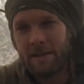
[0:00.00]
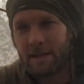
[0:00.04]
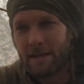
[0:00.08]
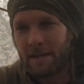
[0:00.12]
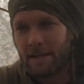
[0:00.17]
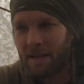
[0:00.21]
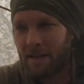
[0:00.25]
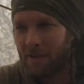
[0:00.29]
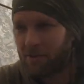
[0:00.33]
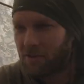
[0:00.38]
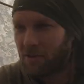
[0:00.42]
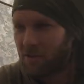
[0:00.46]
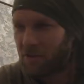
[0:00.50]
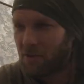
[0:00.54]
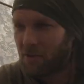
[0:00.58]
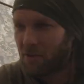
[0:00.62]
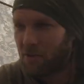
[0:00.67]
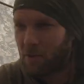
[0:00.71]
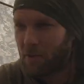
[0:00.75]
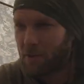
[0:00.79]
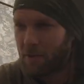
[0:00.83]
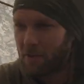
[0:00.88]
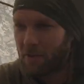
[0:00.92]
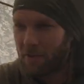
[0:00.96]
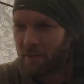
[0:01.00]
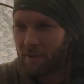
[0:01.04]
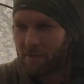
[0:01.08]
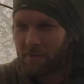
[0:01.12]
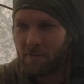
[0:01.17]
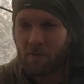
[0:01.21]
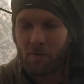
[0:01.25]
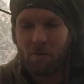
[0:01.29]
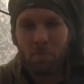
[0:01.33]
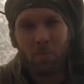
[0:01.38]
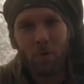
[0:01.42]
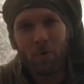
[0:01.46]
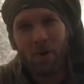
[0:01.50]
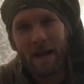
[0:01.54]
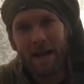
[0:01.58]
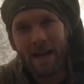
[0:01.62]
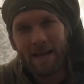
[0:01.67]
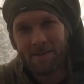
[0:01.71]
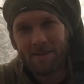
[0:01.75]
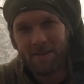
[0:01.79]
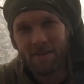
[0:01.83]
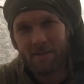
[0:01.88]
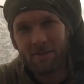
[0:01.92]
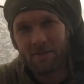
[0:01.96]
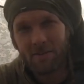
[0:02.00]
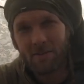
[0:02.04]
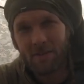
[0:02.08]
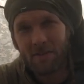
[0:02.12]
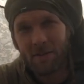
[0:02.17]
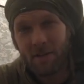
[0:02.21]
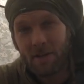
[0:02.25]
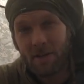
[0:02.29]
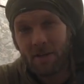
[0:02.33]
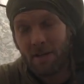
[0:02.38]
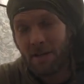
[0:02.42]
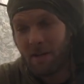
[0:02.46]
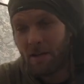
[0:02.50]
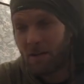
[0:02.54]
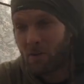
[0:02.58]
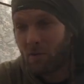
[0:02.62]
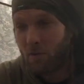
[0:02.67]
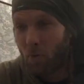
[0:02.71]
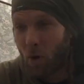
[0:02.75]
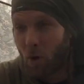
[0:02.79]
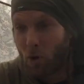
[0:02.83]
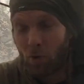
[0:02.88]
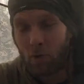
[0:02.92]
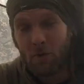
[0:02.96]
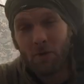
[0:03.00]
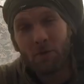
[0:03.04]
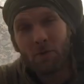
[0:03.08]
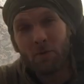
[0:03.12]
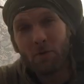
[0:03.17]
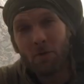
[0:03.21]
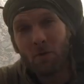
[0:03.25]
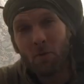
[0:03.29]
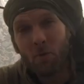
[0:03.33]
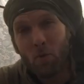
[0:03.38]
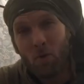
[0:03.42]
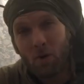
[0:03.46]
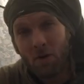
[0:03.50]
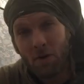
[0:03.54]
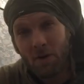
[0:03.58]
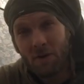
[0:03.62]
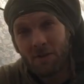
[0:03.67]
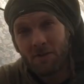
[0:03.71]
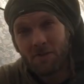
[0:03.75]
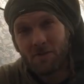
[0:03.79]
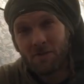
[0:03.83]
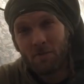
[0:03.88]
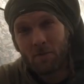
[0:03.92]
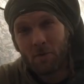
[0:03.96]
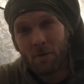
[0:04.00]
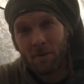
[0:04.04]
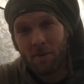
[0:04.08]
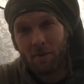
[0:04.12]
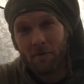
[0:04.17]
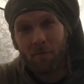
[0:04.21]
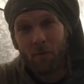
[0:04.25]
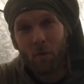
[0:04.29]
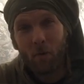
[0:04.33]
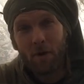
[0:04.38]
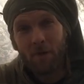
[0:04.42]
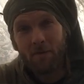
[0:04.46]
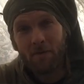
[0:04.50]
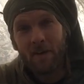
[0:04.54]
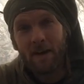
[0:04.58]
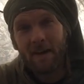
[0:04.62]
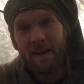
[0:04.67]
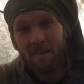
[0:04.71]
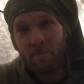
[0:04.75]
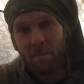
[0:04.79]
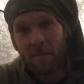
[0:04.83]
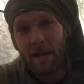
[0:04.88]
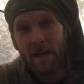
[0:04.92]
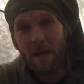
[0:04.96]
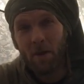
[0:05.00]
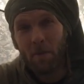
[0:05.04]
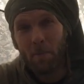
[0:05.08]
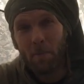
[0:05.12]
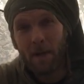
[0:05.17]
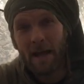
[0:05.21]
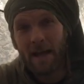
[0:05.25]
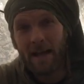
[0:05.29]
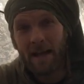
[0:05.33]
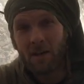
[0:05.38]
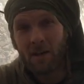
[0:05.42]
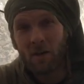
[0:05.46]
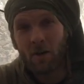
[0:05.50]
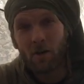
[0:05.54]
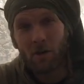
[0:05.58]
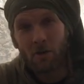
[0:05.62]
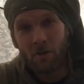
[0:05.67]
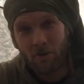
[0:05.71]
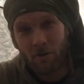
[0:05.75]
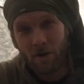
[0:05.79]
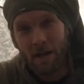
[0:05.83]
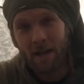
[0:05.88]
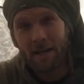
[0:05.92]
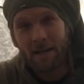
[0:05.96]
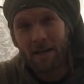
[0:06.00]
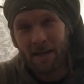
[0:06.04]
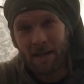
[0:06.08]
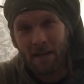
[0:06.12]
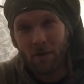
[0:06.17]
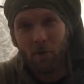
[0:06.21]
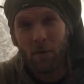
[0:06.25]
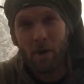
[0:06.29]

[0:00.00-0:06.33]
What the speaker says: It has to do with if you've practiced rolling through the woods with a 45 pound pack on trying to get